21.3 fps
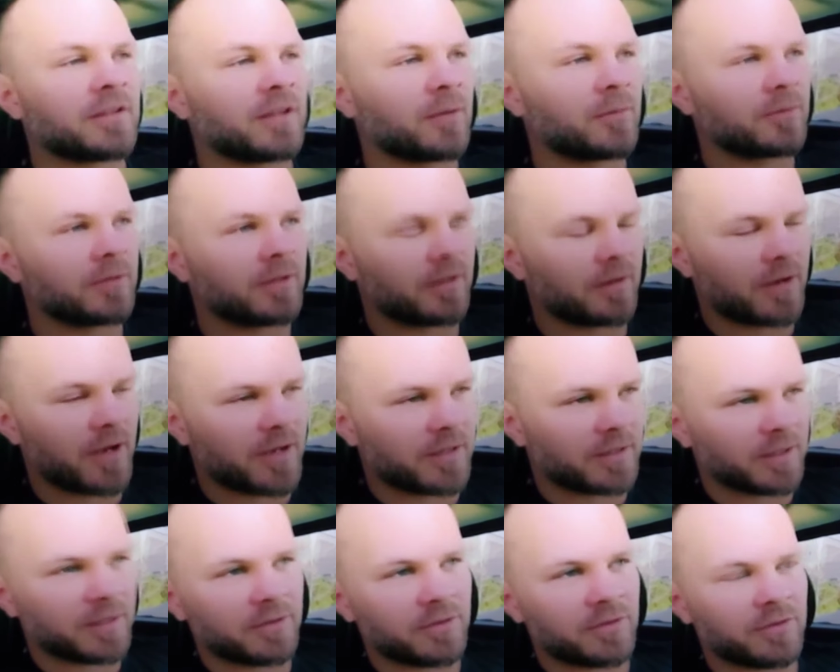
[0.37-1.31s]
They will
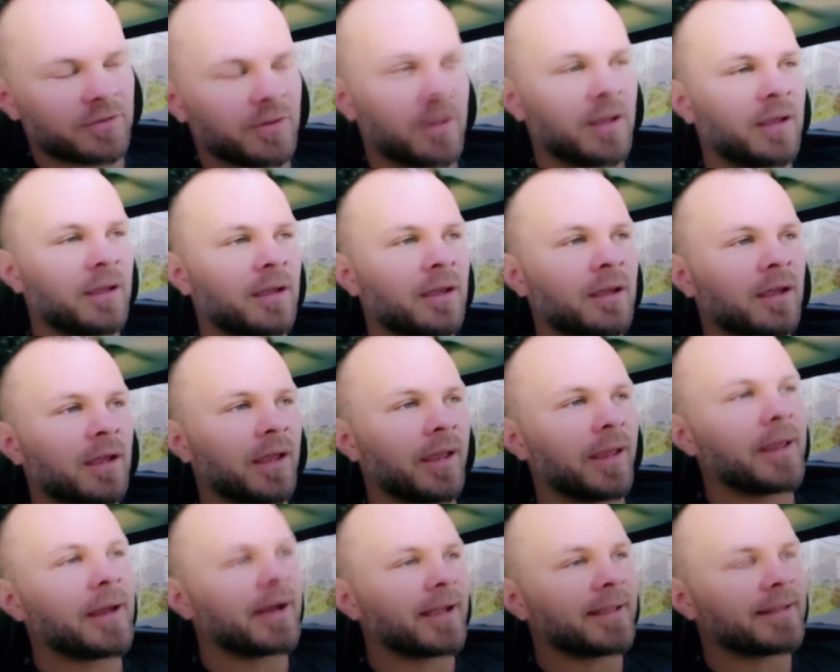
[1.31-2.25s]
acknowledge,
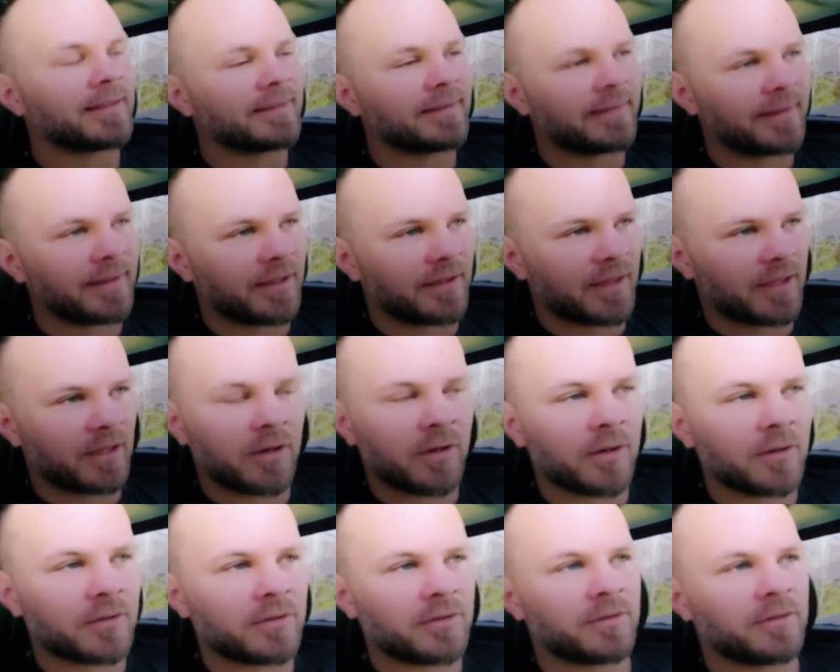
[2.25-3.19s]
hey, I can see how that
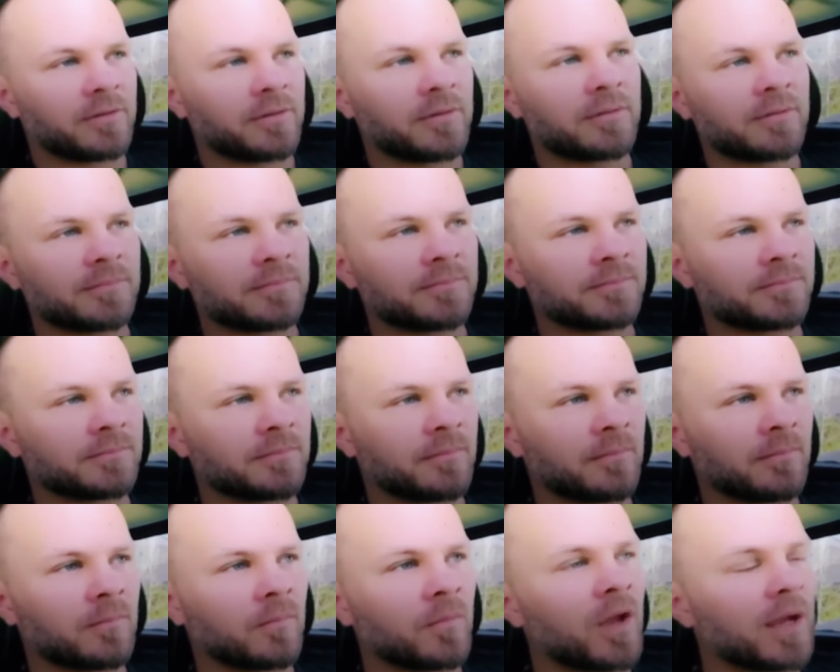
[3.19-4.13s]
hurt you.
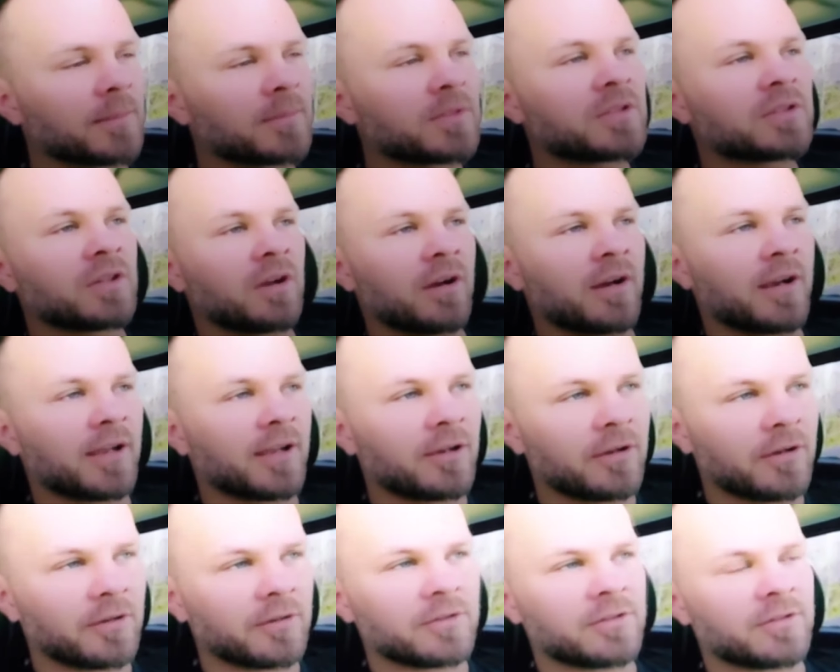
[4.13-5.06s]
I'm sorry I
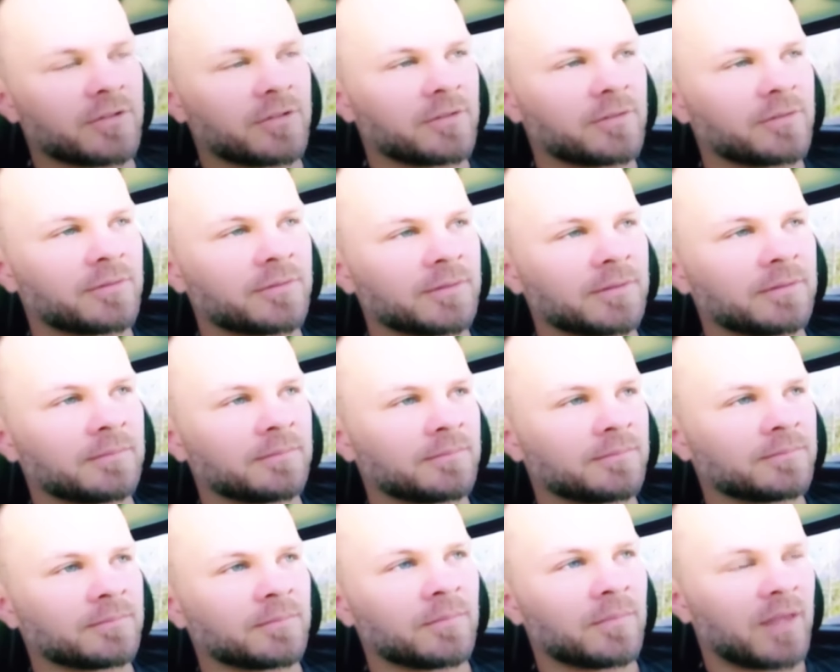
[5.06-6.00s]
hurt you.
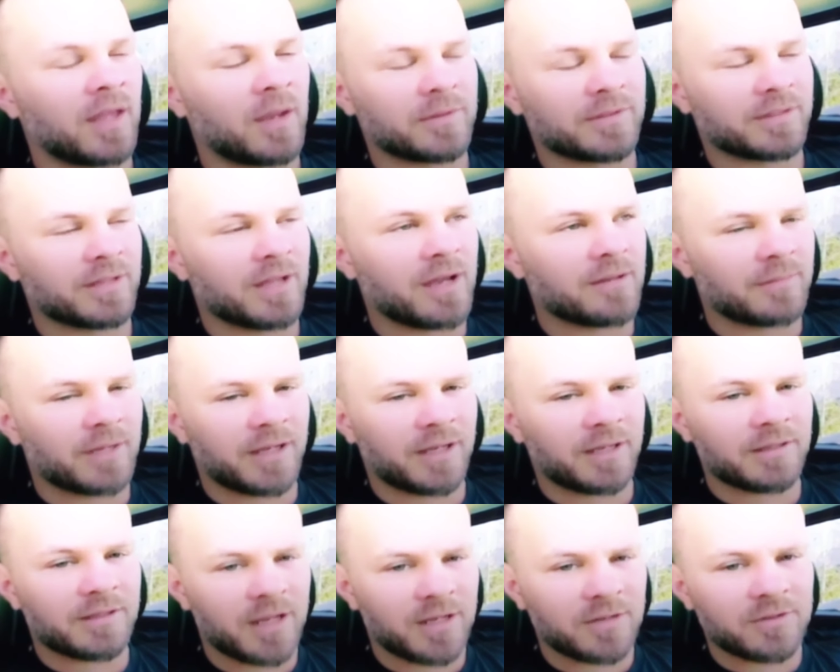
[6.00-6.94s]
That was not my
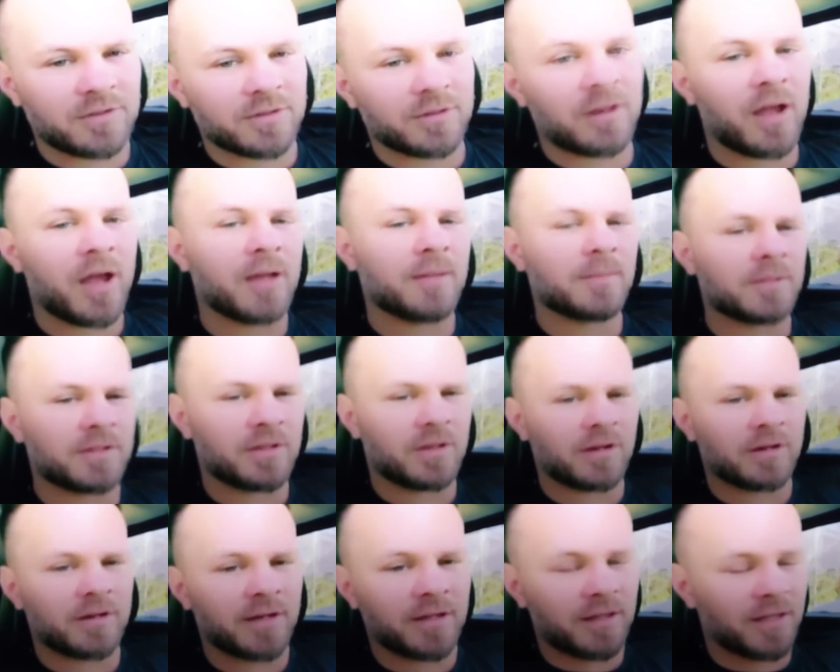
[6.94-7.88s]
intention. I'm
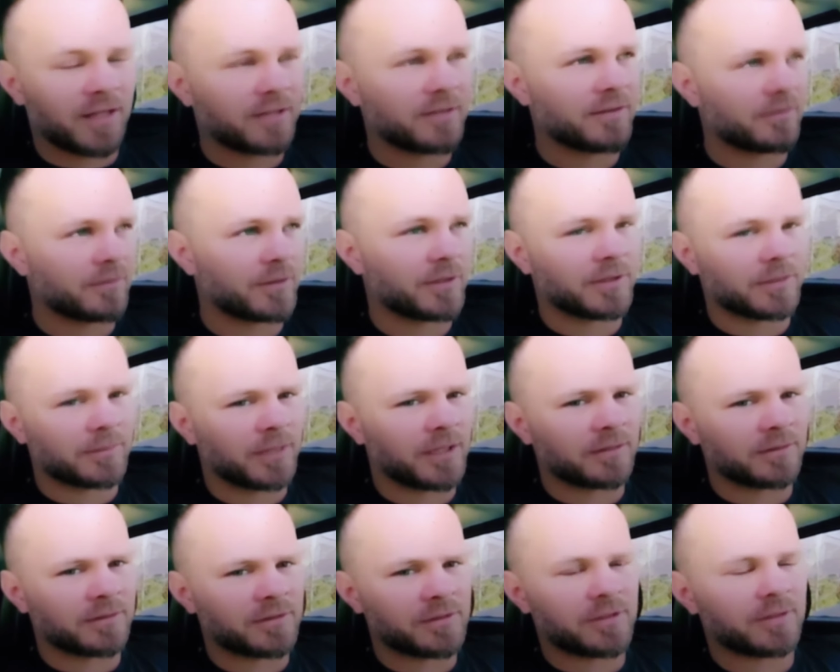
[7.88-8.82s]
sorry. That's a real
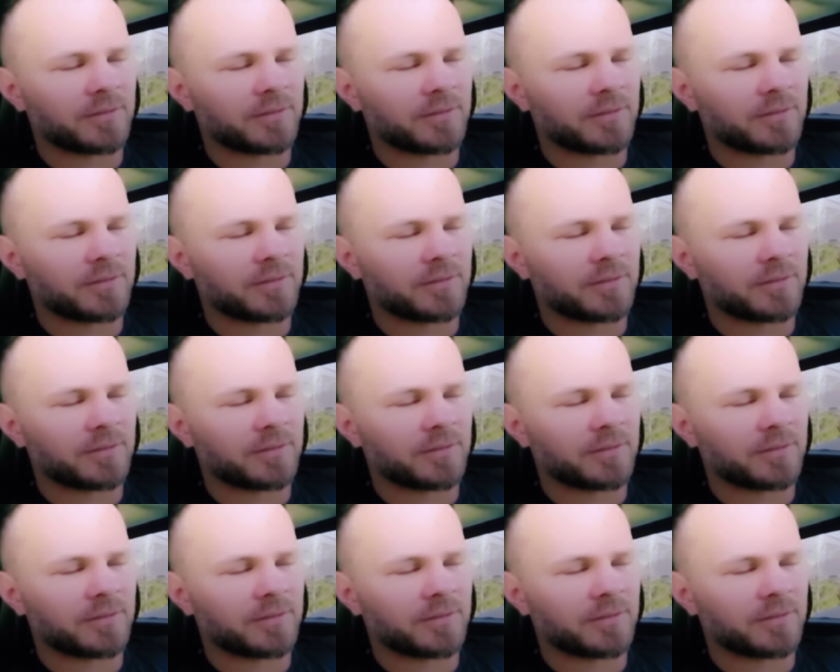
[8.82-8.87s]
apology.